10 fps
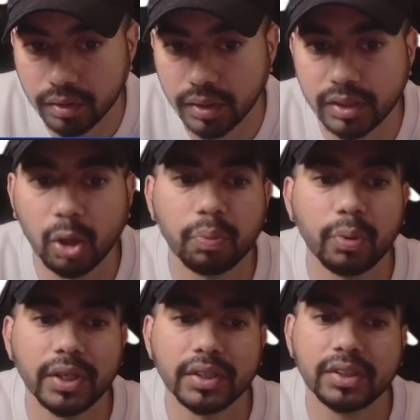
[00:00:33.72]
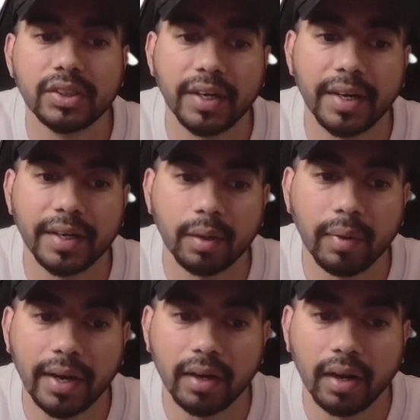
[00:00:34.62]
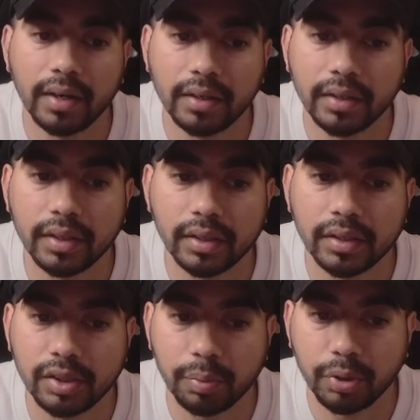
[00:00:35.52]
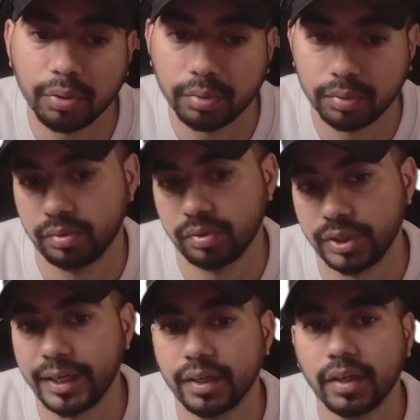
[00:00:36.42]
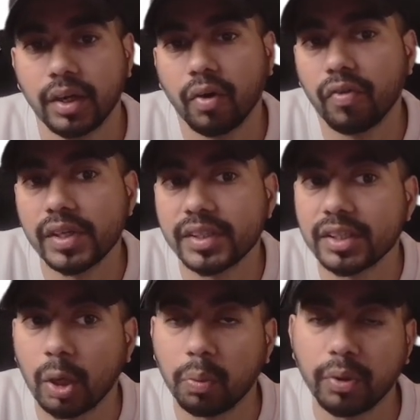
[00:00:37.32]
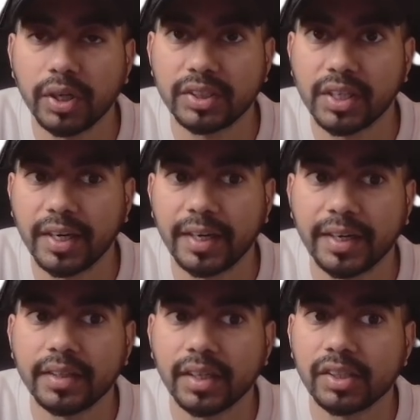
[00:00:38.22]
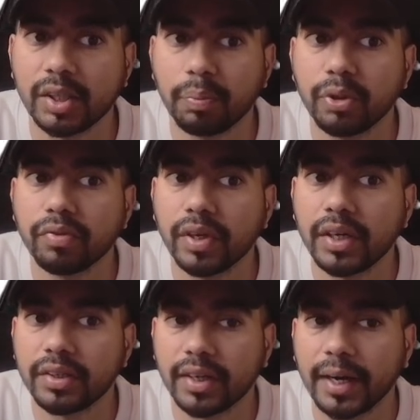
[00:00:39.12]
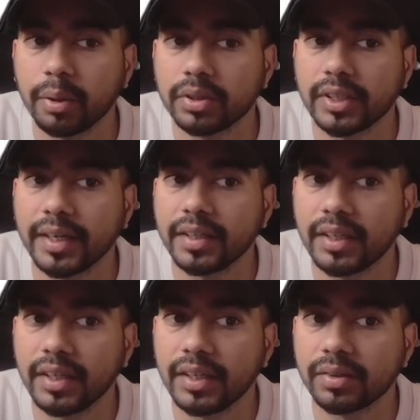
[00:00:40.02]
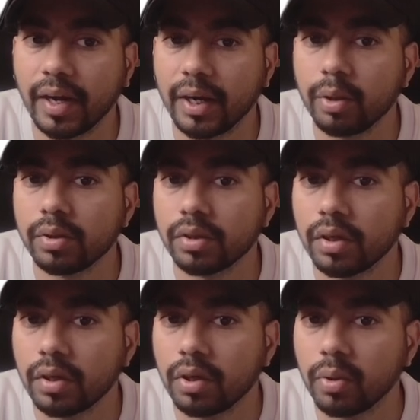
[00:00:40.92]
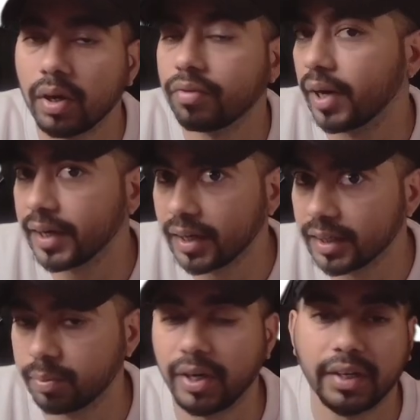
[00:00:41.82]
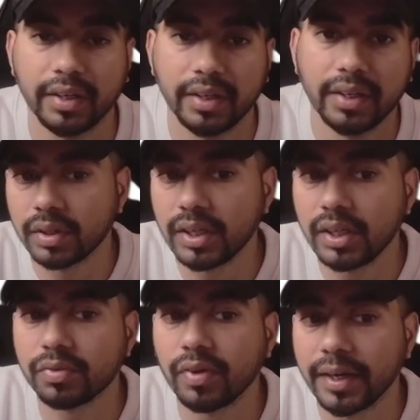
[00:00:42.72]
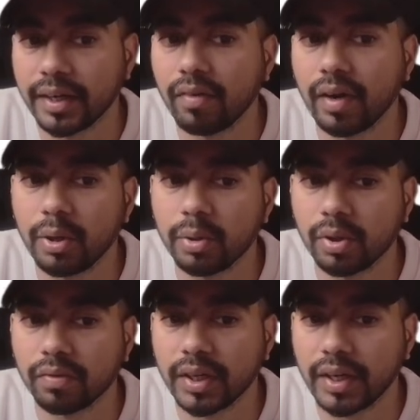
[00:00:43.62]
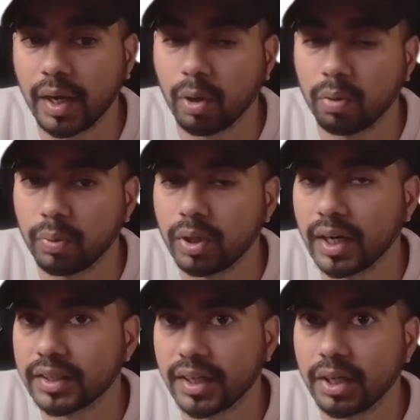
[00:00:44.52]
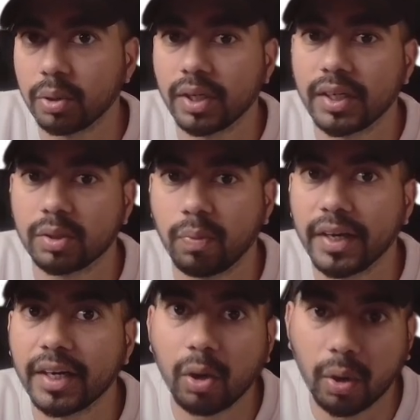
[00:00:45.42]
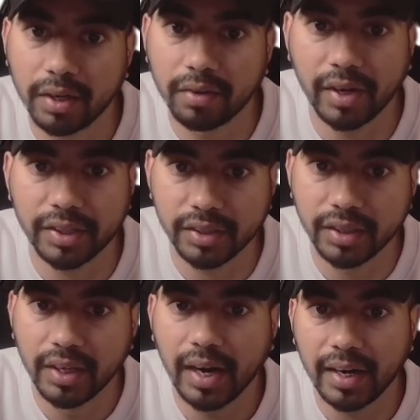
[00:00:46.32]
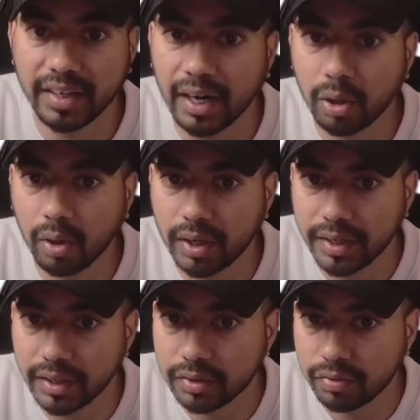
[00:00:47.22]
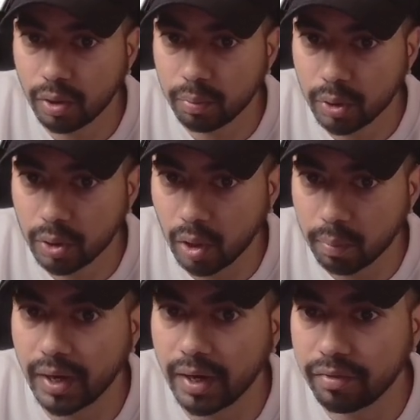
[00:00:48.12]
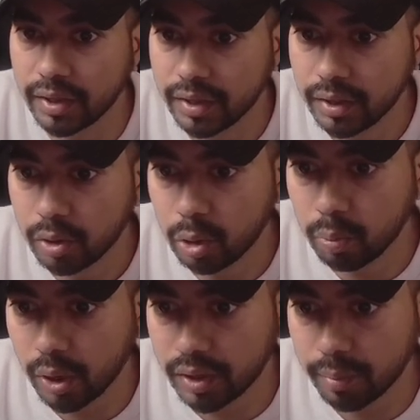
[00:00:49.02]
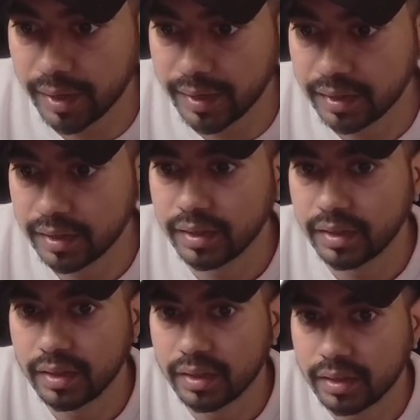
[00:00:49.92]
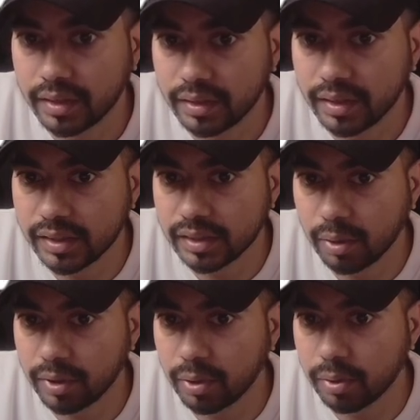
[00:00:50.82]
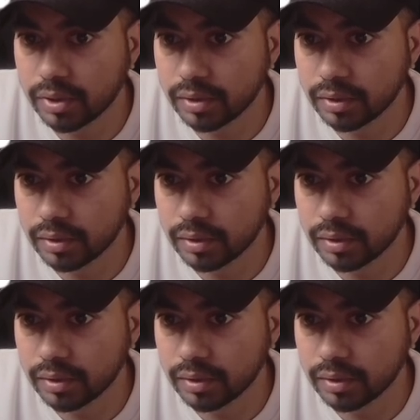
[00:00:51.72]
This output is generated by our GPU, right? Once this output is generated, the GPU will try to send these values to our final display. These final values of the game output are sent to the display in an ordered fashion, and that order is from top left to bottom right. This is how it goes.